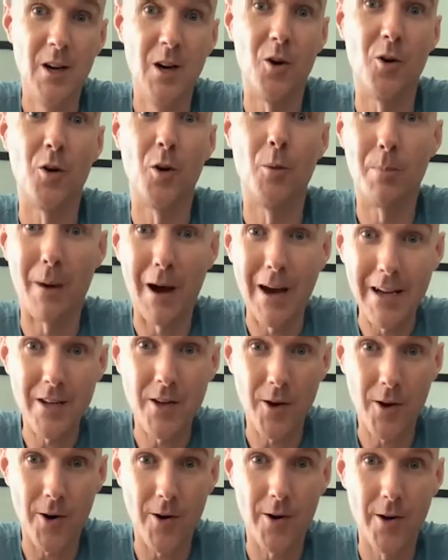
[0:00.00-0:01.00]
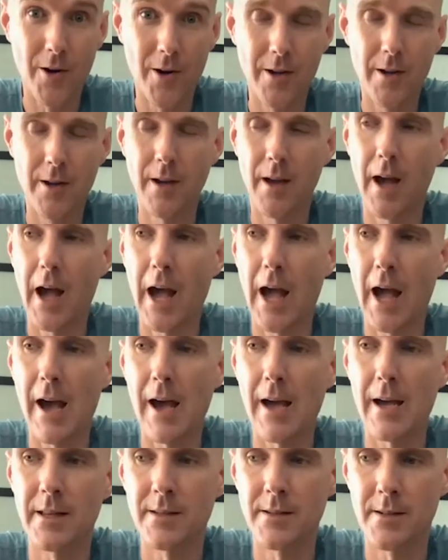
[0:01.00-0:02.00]
or a biker,
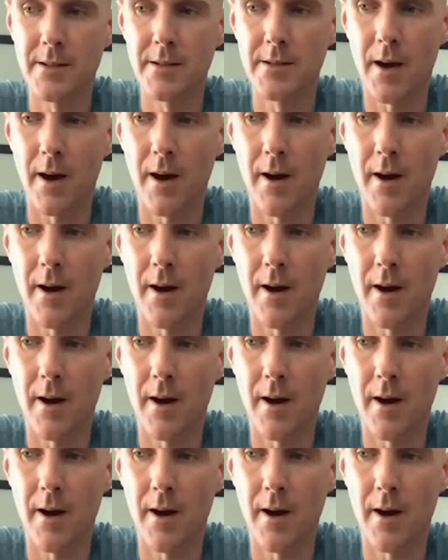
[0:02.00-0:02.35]
and